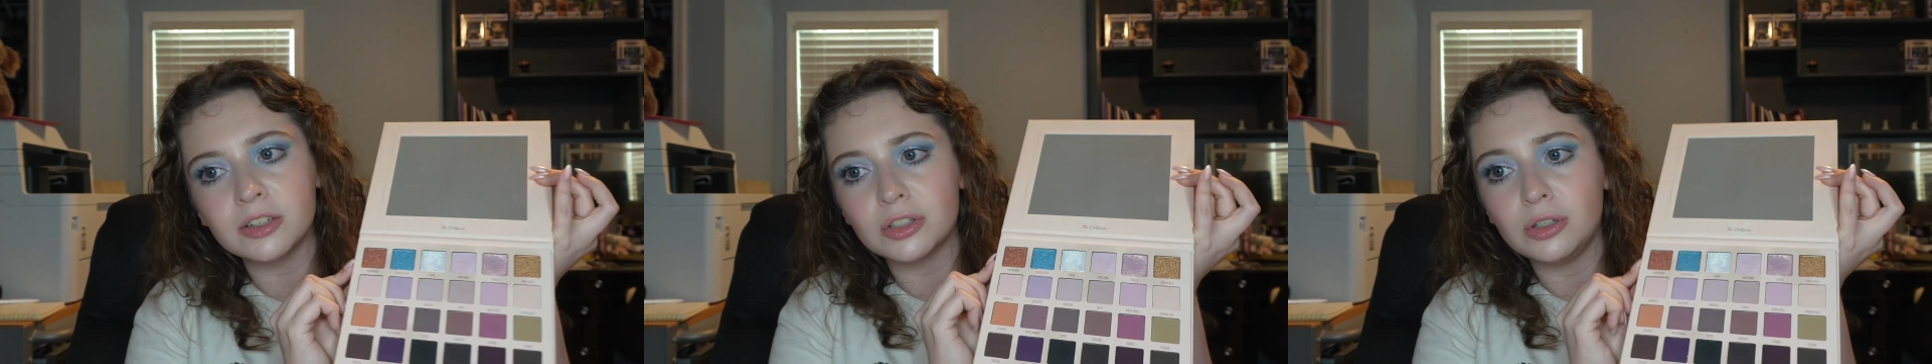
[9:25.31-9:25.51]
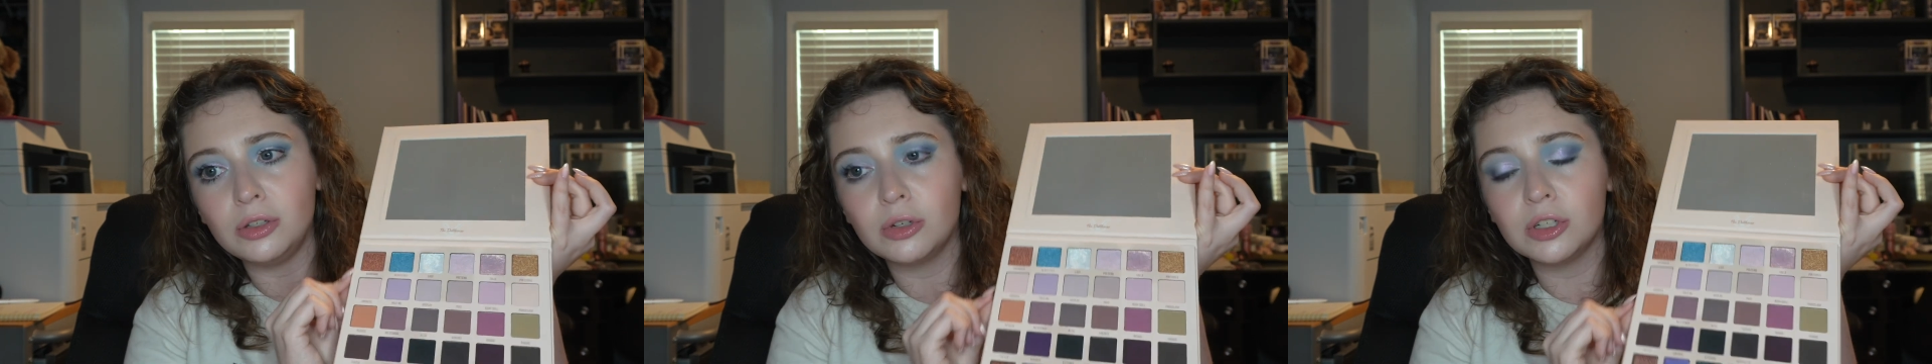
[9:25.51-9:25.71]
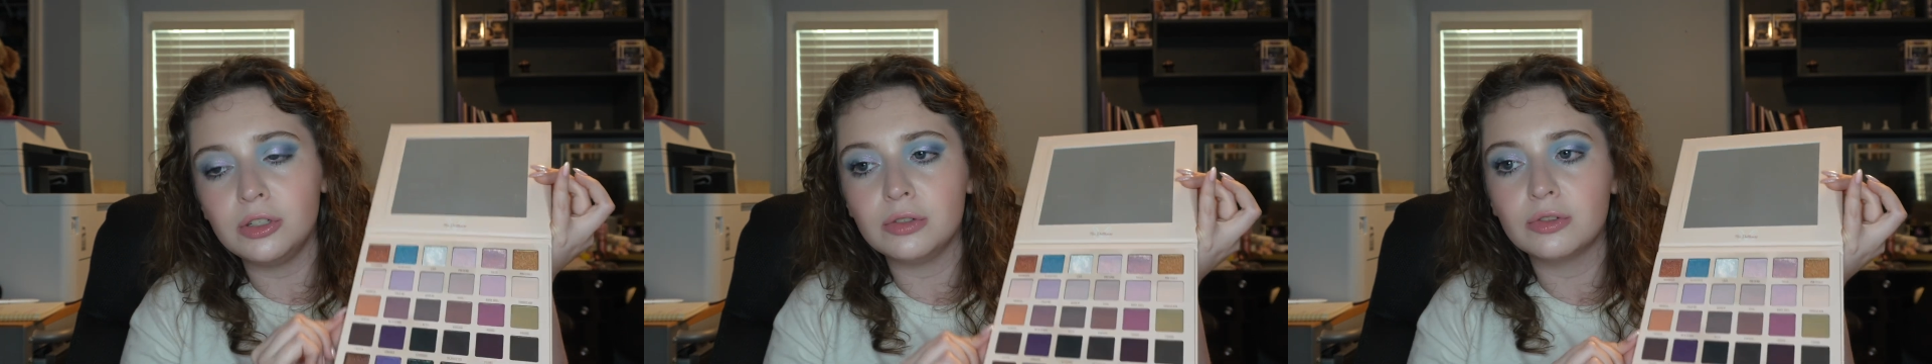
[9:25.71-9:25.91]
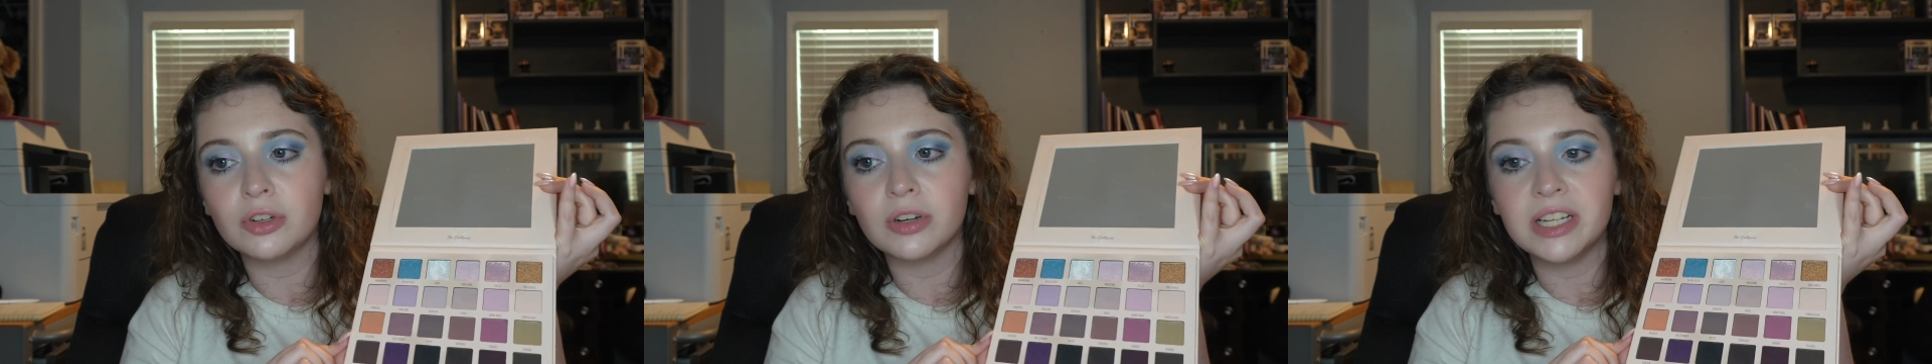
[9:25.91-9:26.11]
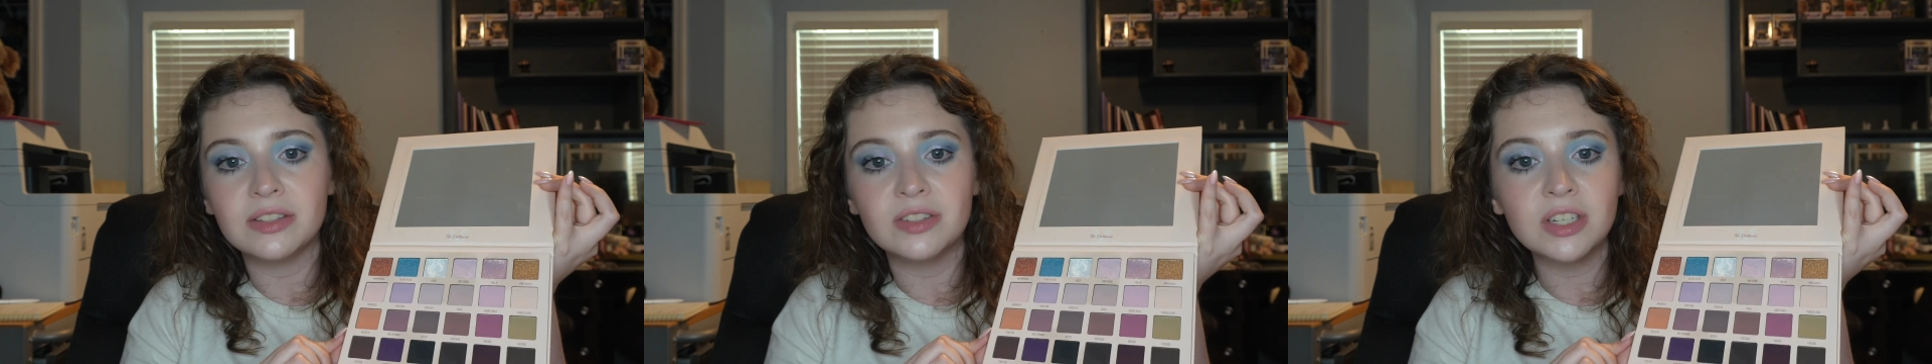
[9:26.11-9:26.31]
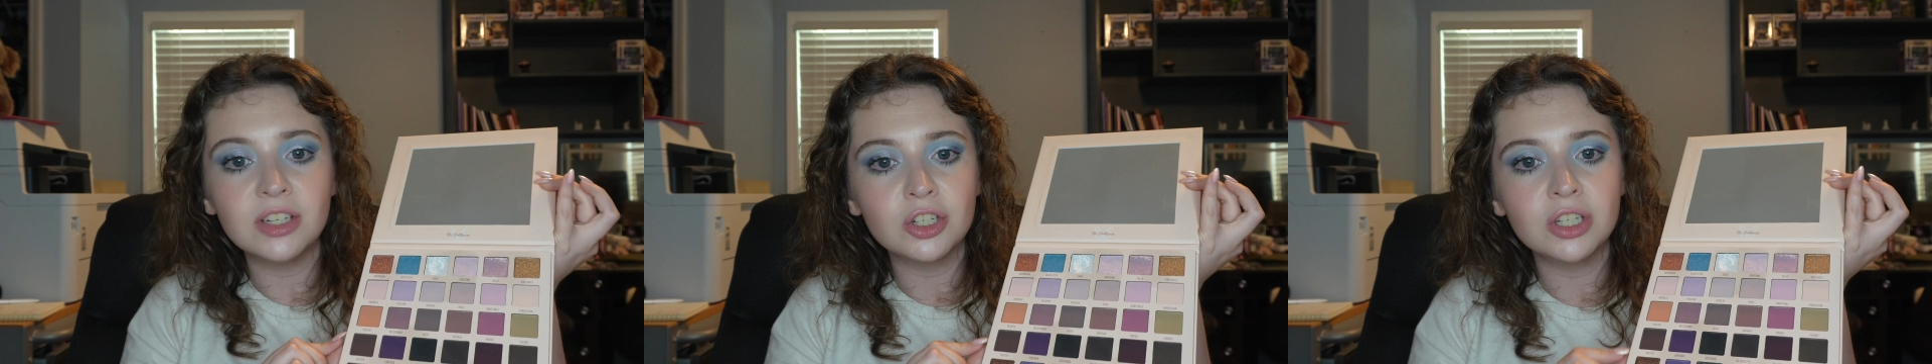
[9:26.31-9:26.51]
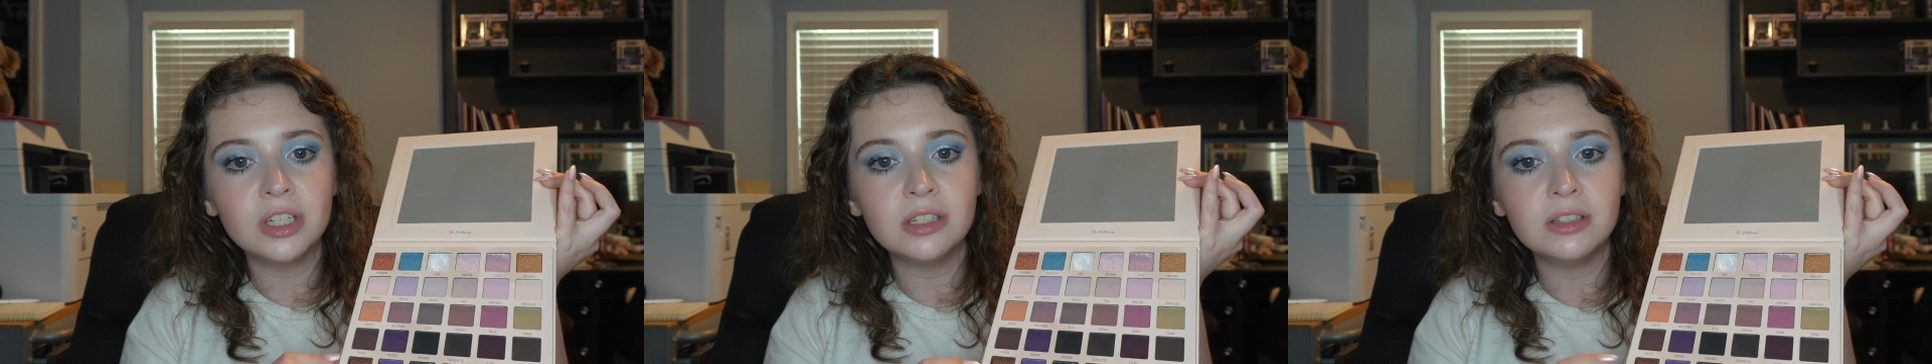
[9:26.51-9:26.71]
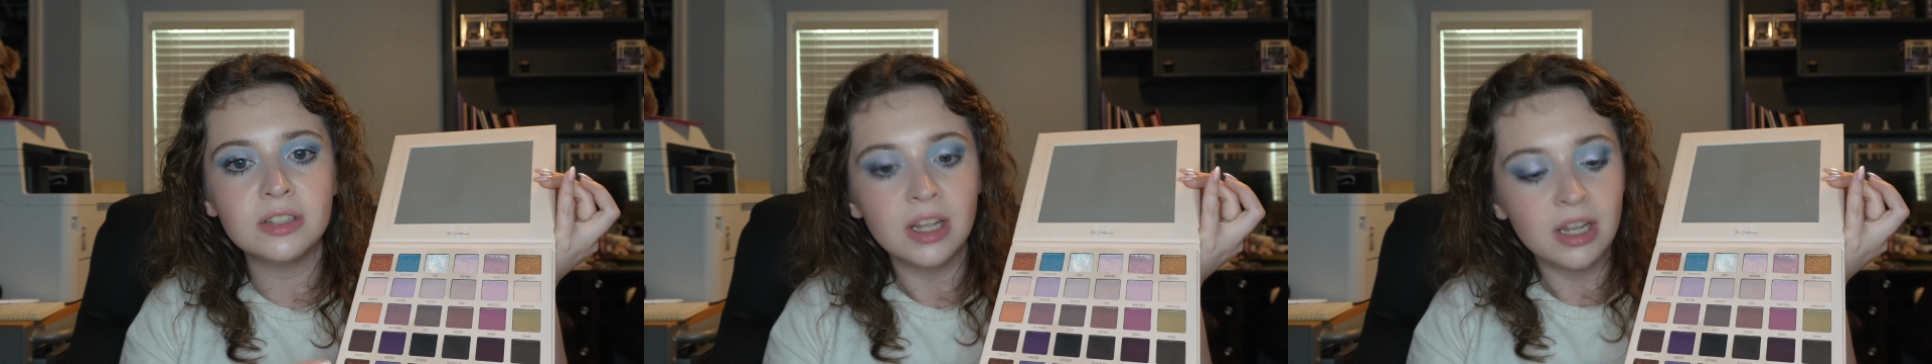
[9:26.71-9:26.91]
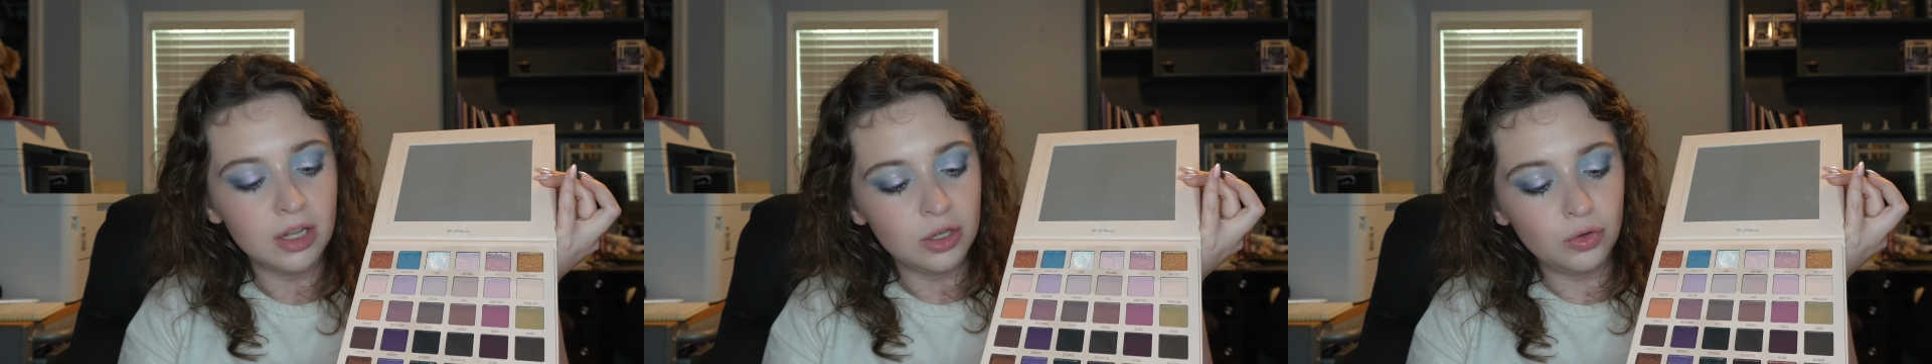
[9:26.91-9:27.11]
so you can do transitions.